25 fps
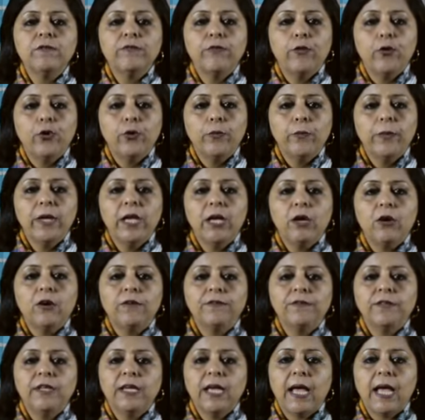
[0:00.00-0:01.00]
4B
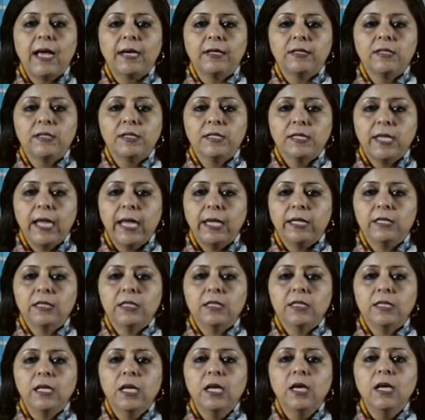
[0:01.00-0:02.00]
of the Act
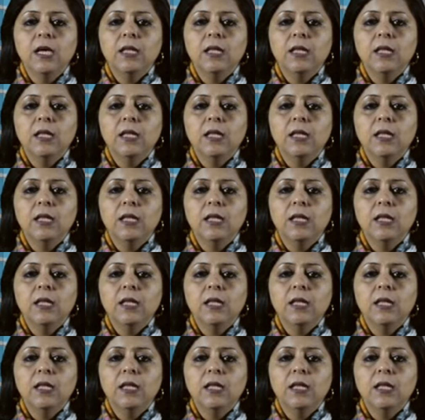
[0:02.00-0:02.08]
states